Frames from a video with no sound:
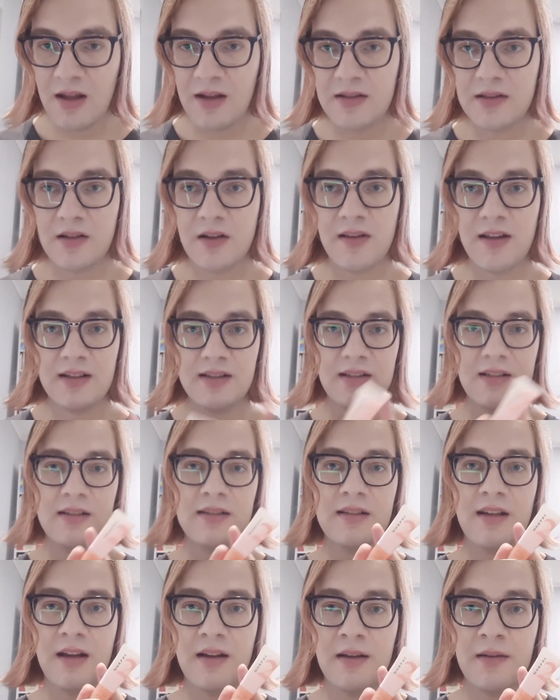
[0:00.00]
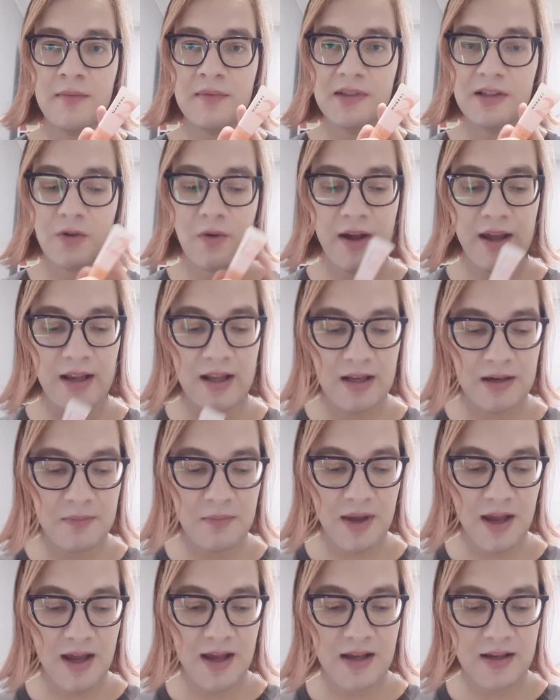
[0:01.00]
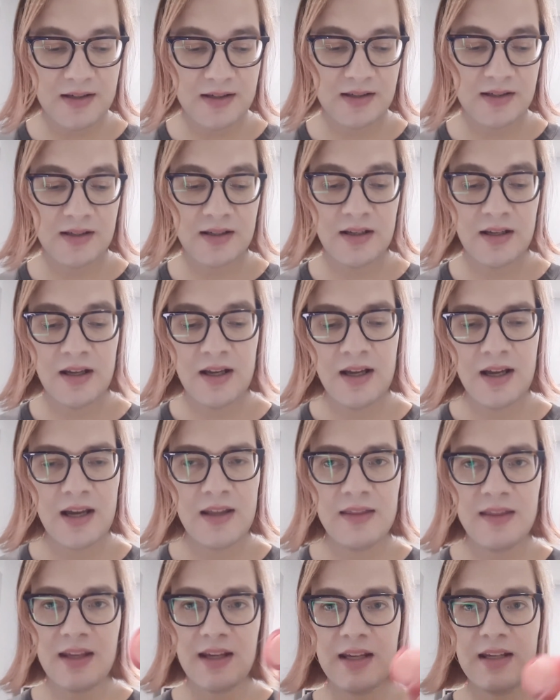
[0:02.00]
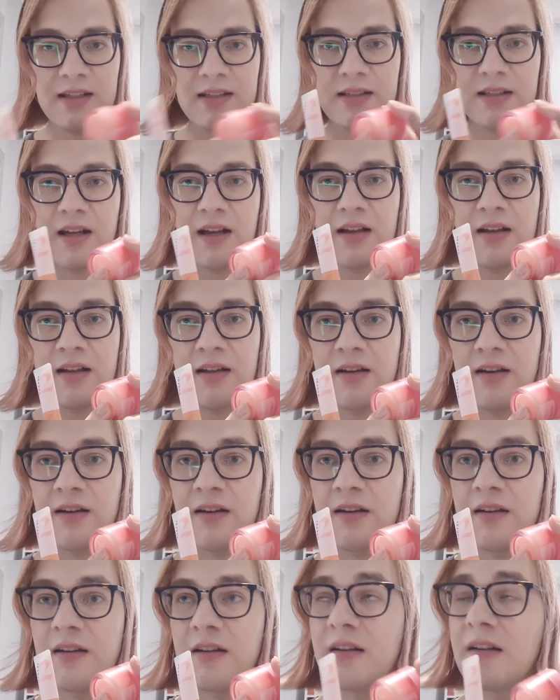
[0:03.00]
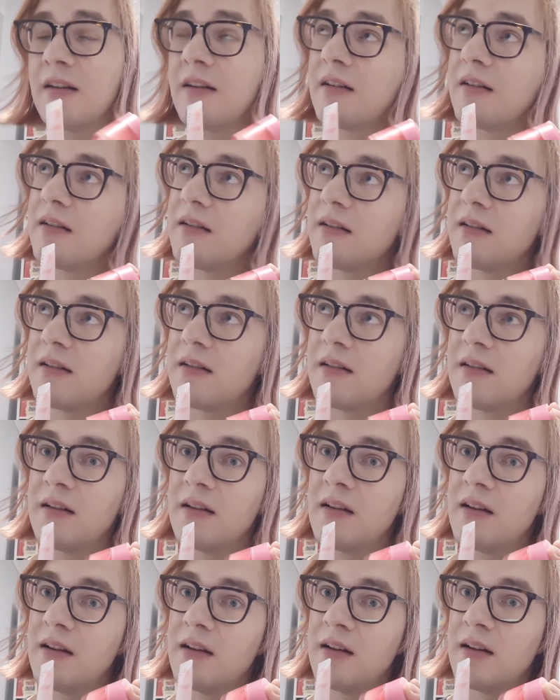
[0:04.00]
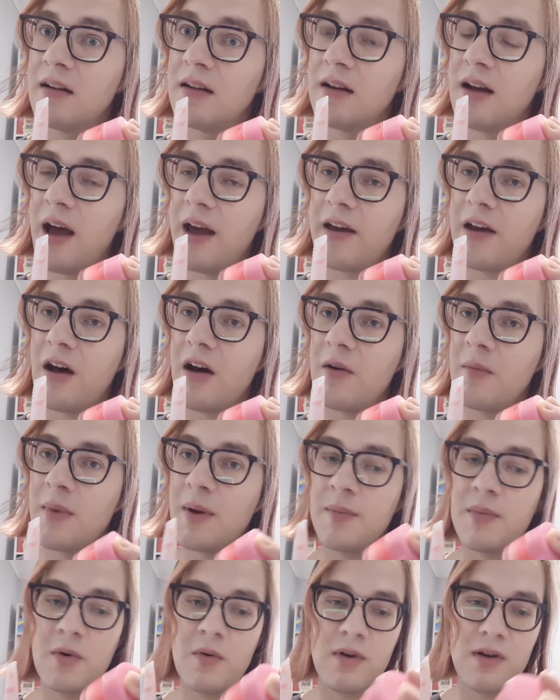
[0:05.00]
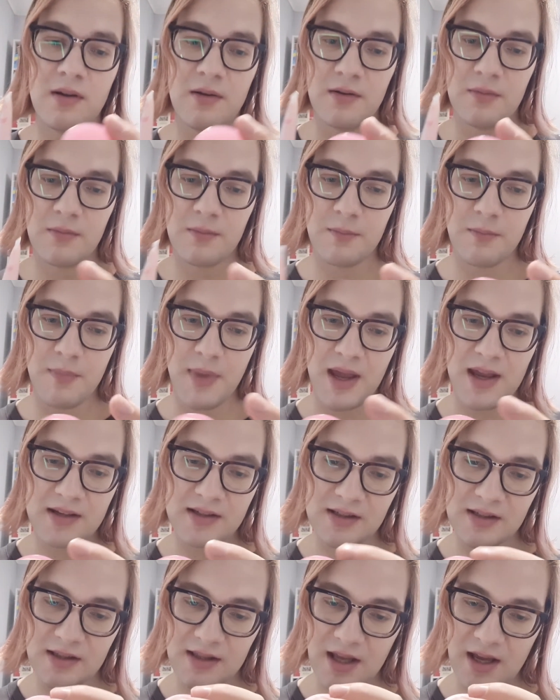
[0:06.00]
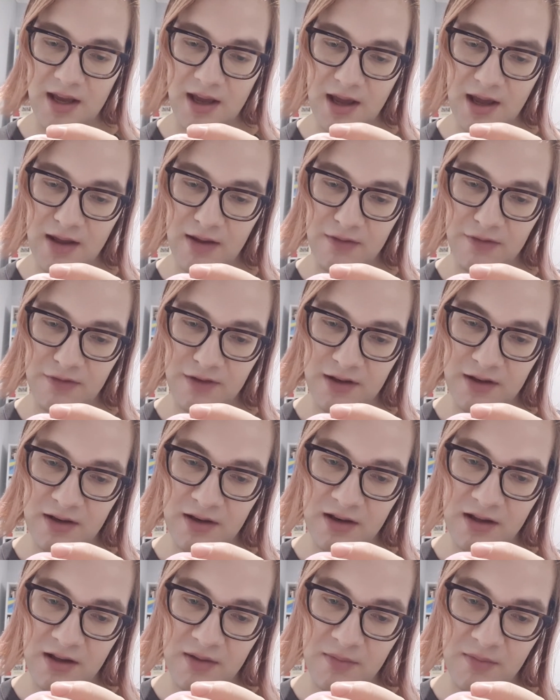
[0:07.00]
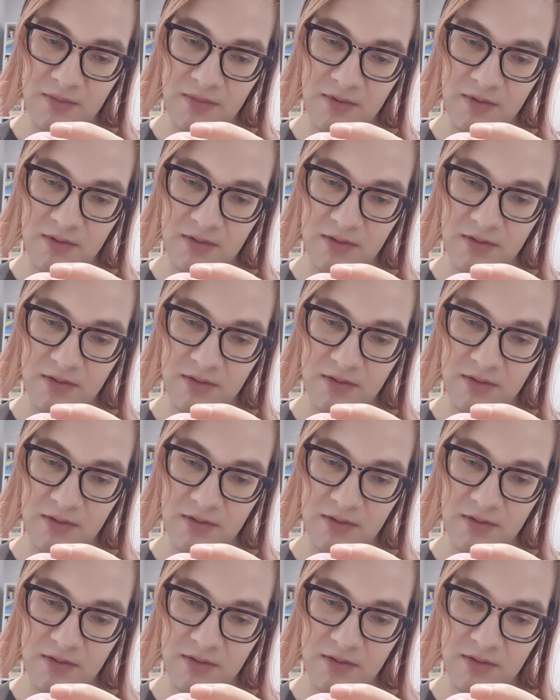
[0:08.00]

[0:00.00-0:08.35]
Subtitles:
So this is squalene based, and these are, I can't remember what base they have in them.